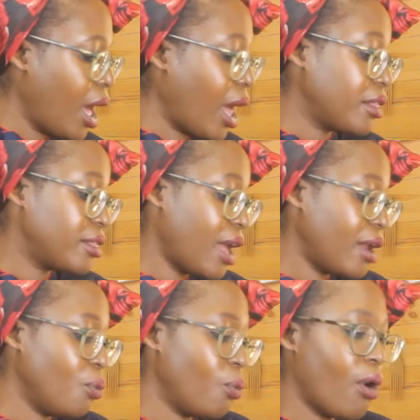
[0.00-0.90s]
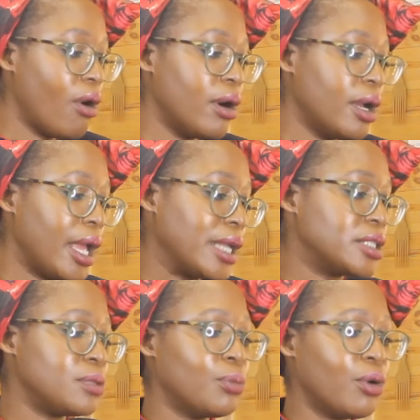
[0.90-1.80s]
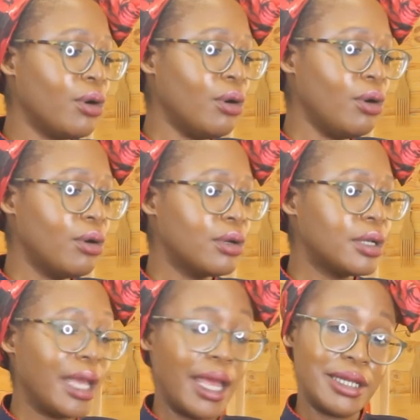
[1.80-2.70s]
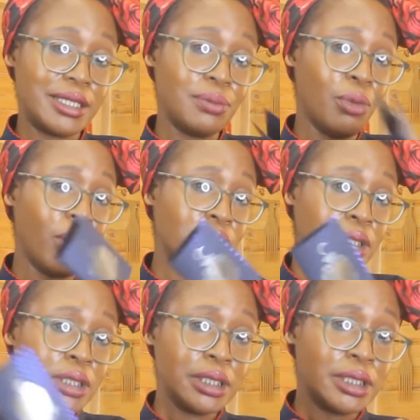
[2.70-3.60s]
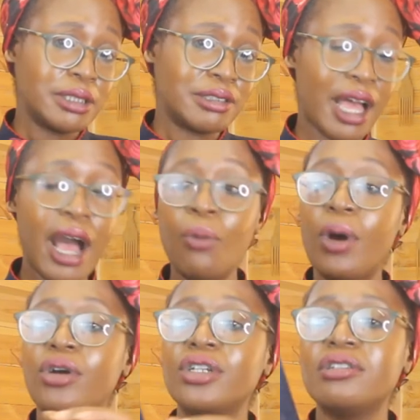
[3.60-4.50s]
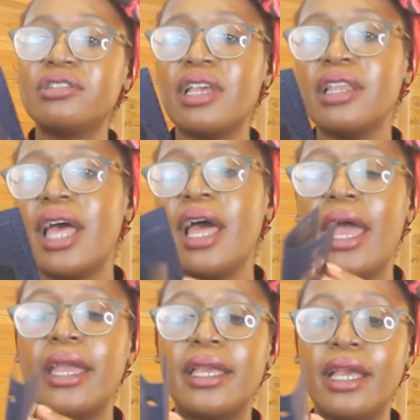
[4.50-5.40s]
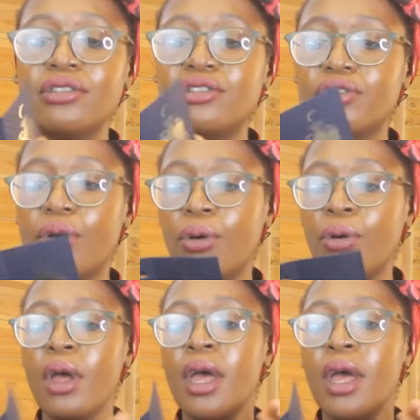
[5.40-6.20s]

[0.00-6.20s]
I then wore Endymoin. Endymoin. Is that how we're going to say that? I guess so.